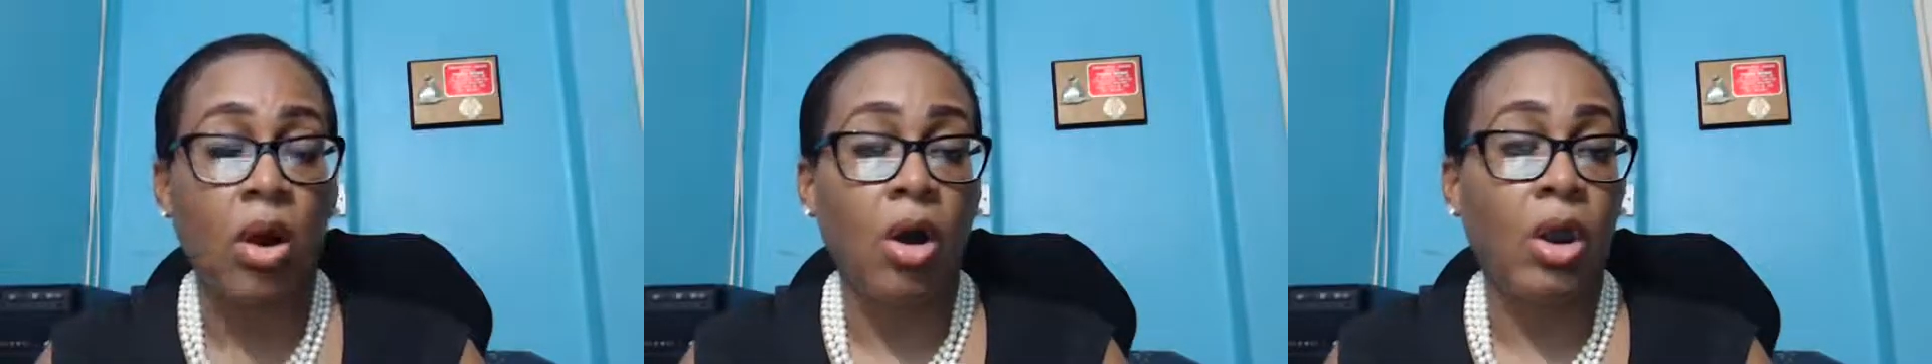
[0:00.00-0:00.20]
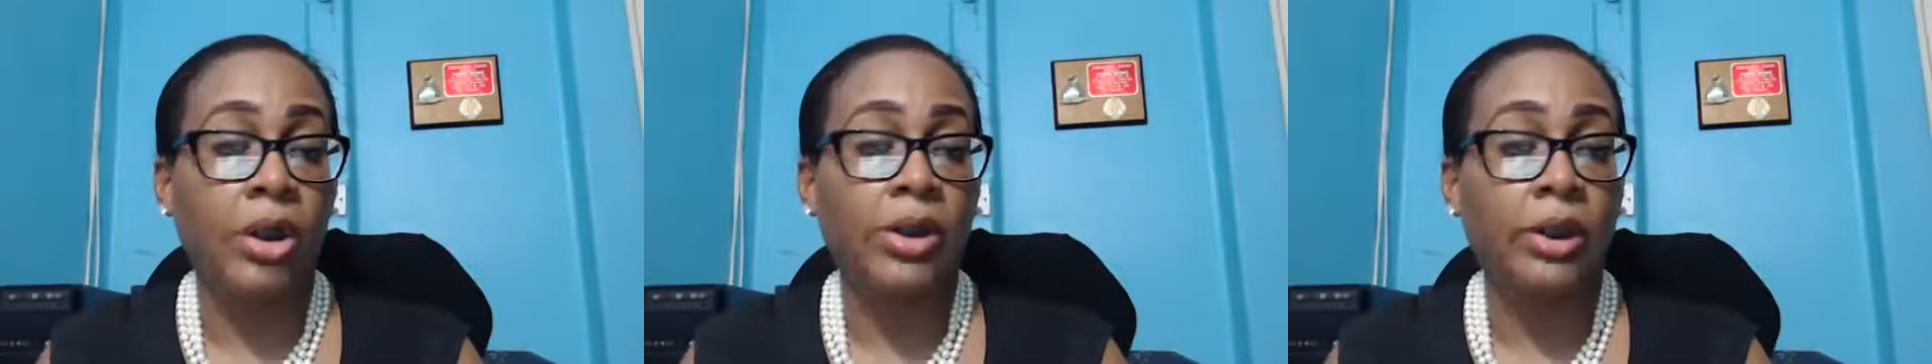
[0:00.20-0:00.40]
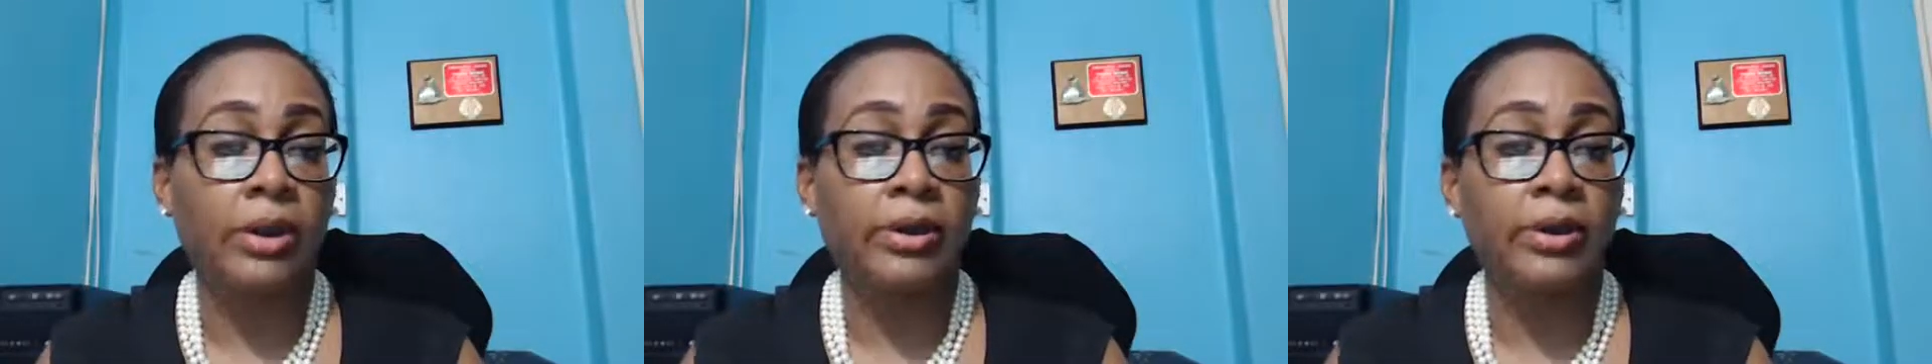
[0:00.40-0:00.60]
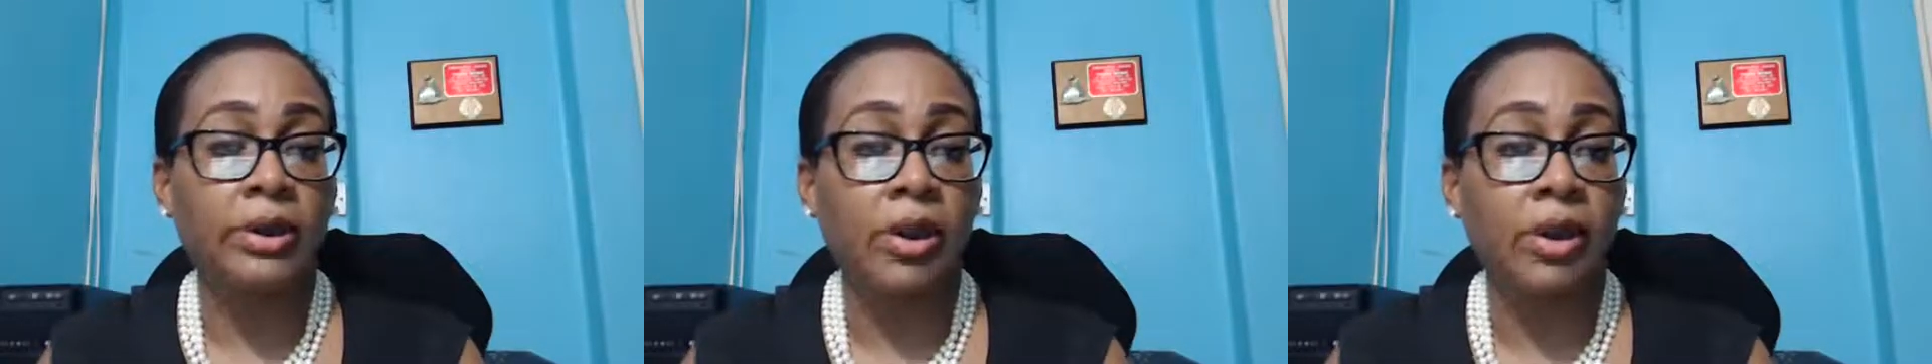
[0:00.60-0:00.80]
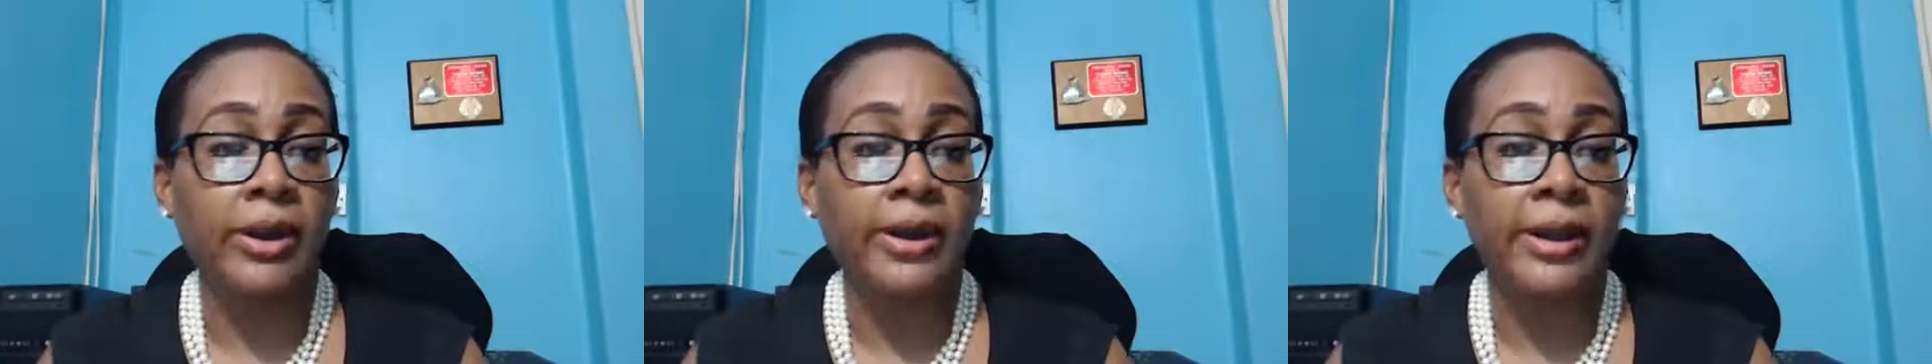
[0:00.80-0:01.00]
or
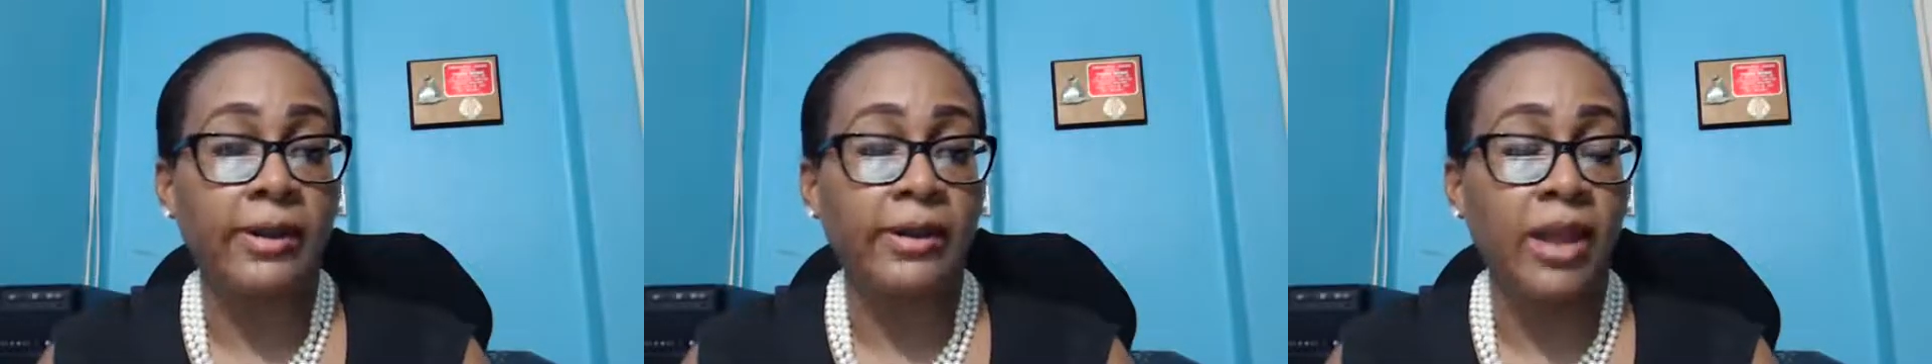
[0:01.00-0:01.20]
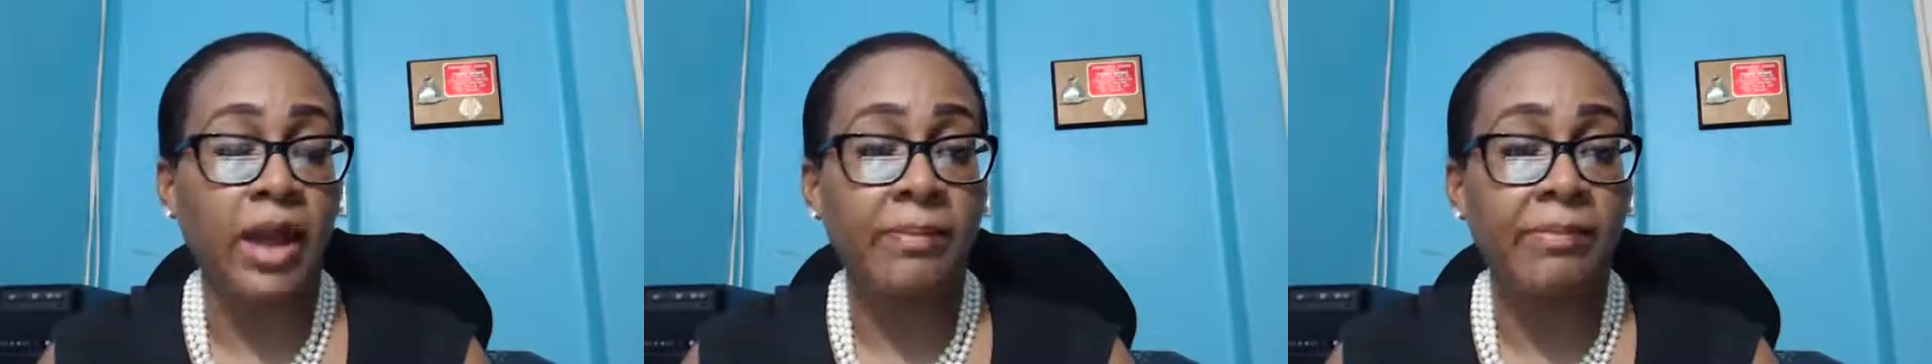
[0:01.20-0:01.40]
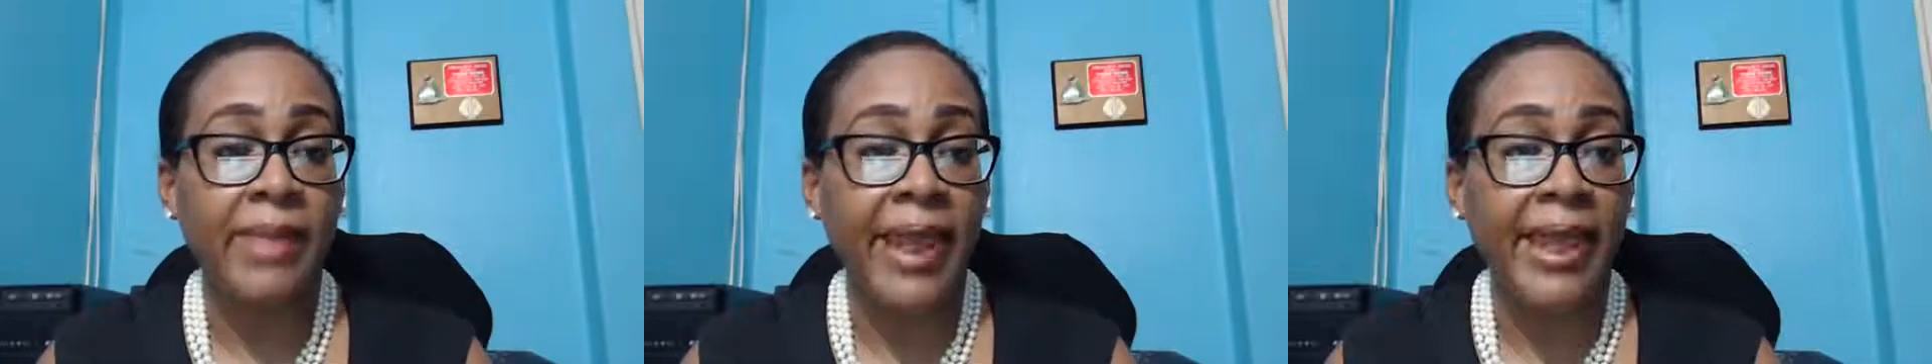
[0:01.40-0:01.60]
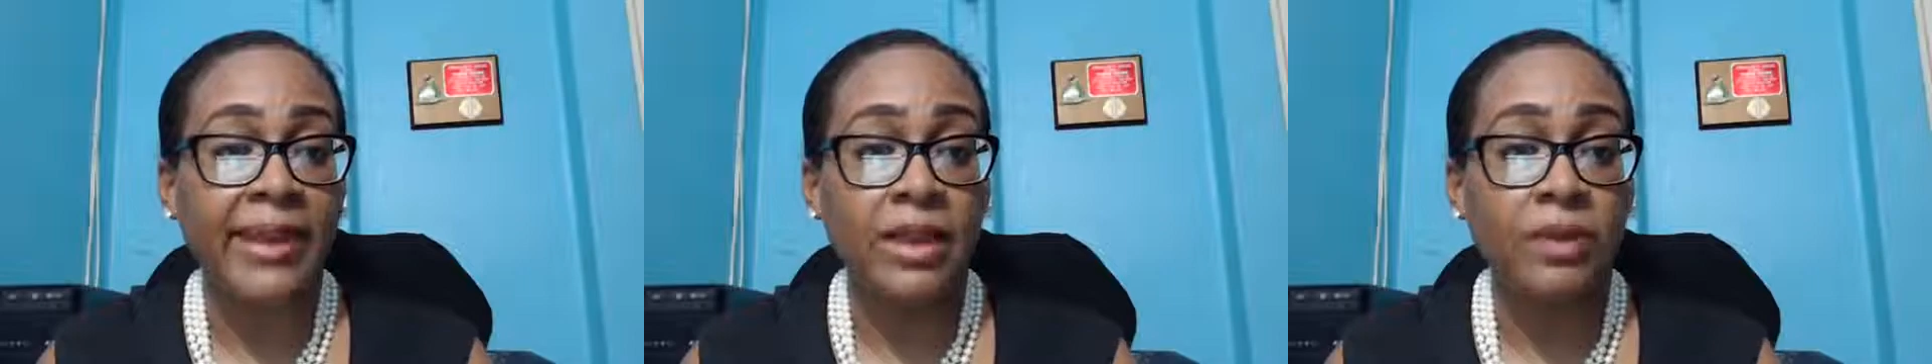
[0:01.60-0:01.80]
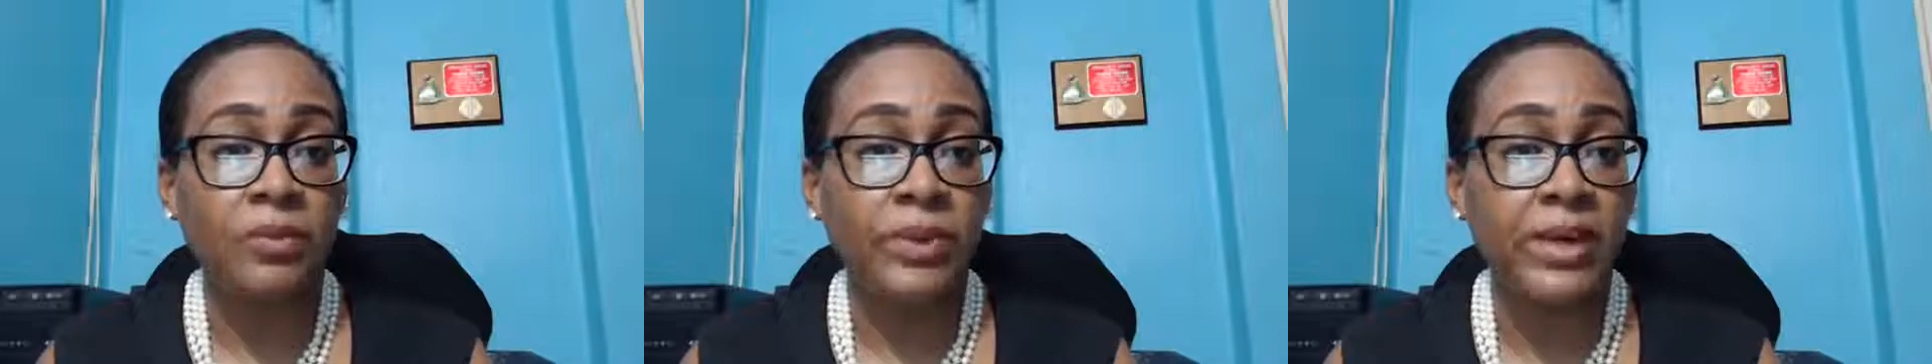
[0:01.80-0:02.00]
they're not
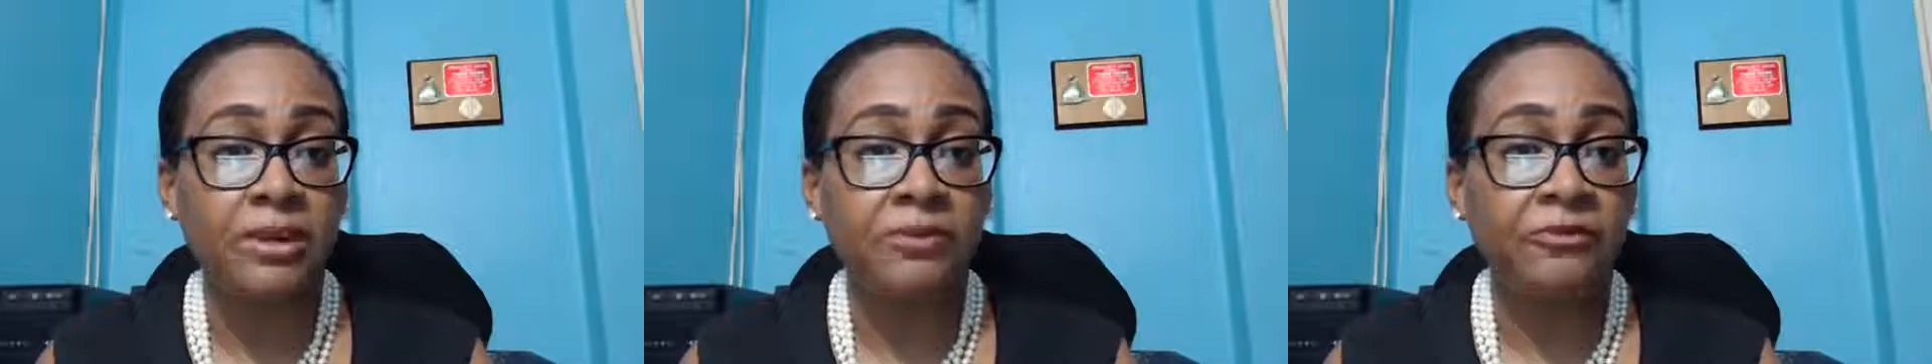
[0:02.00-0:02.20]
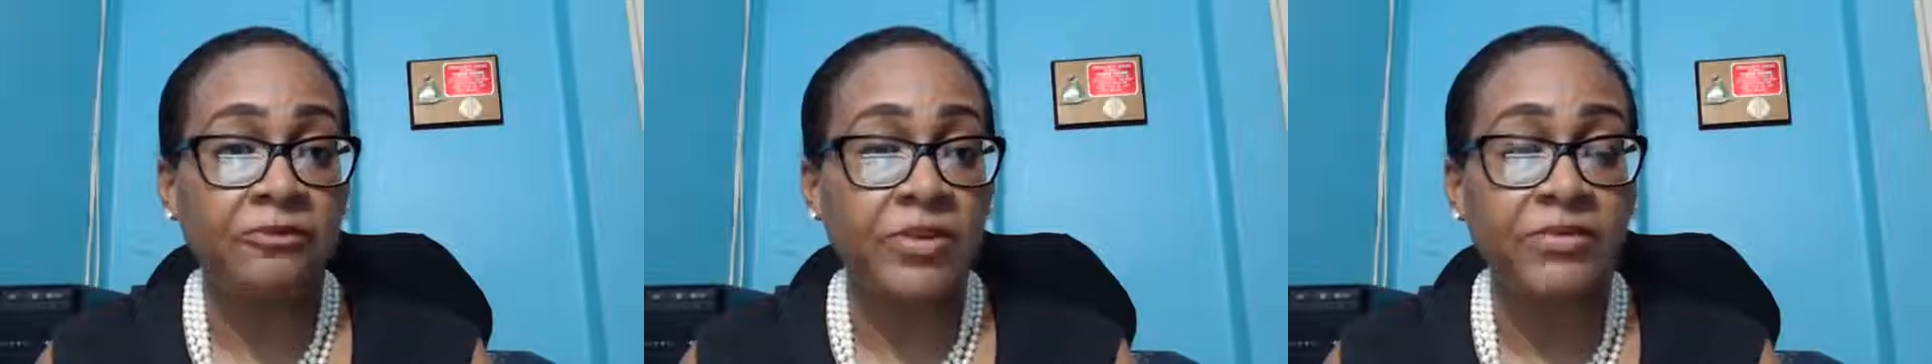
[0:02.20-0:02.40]
buying it within